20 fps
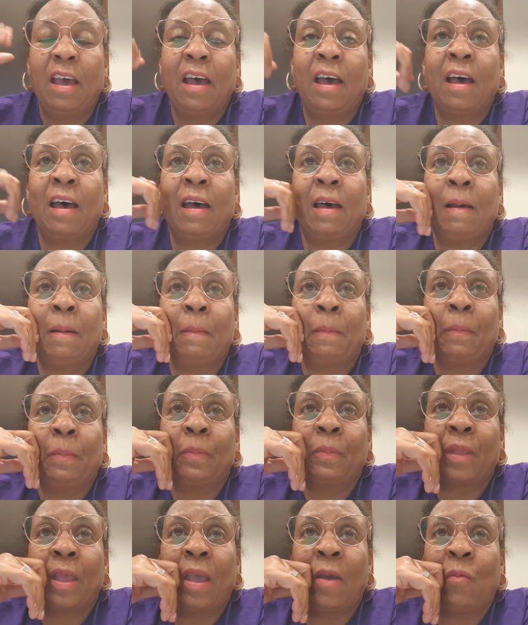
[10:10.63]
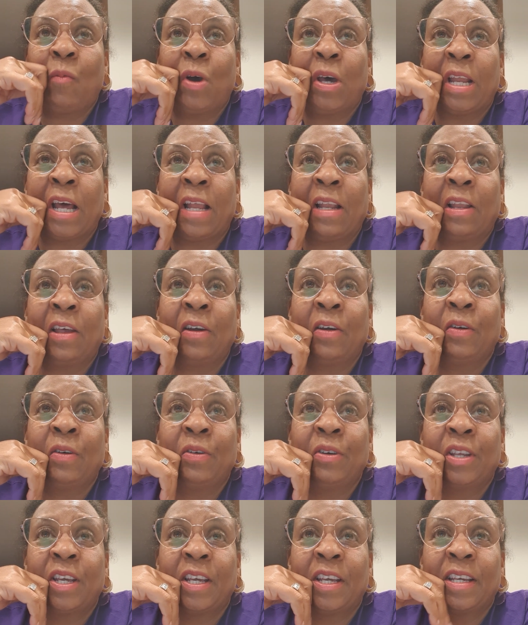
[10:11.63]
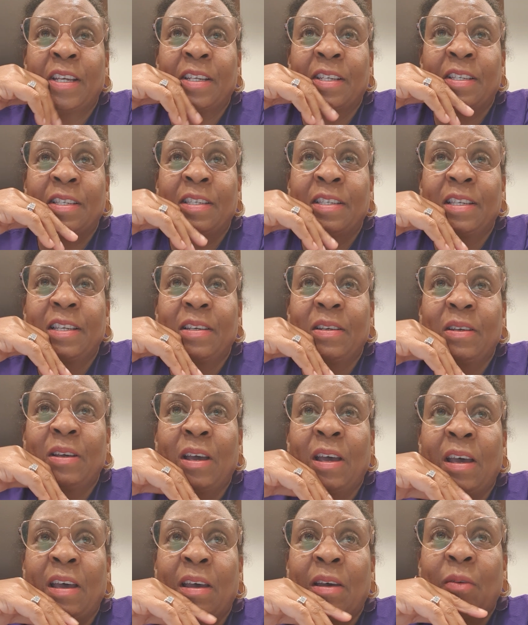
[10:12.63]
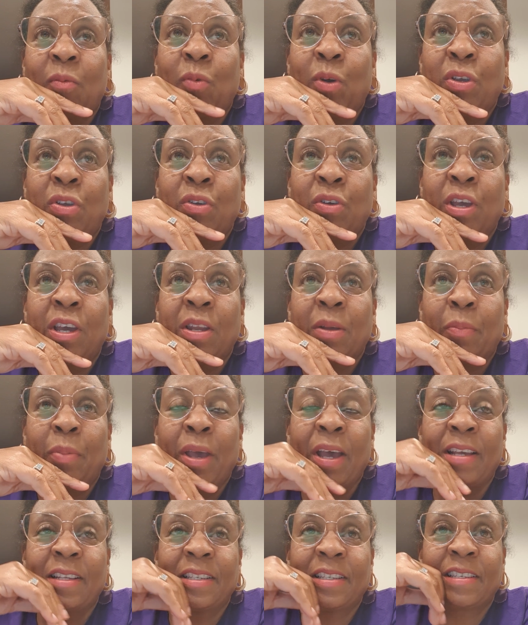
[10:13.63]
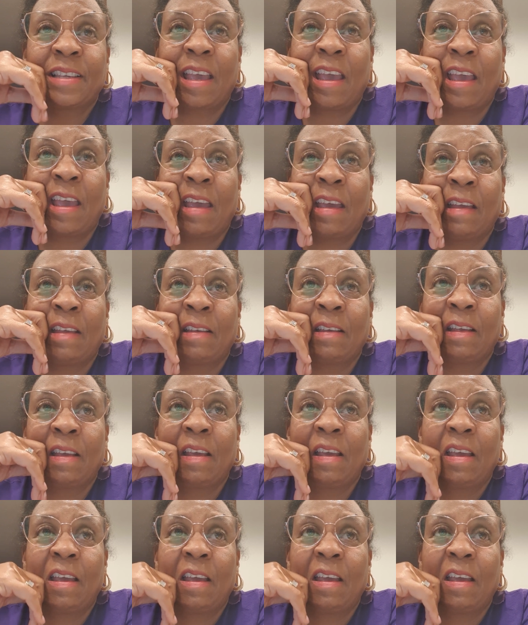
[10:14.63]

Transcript: And what I learned is when you get a PET scan,